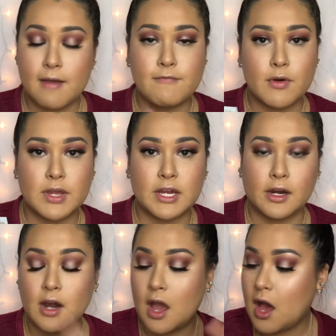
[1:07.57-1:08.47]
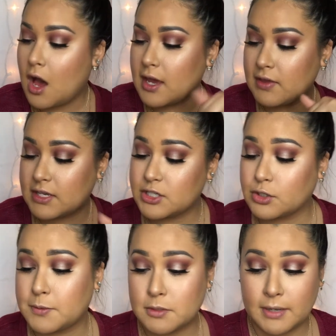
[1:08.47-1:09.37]
info here in the
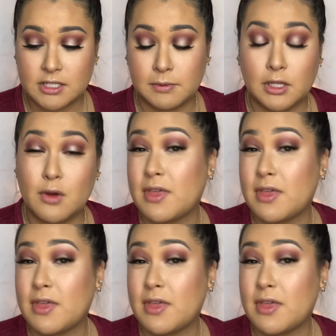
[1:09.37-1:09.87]
description box below.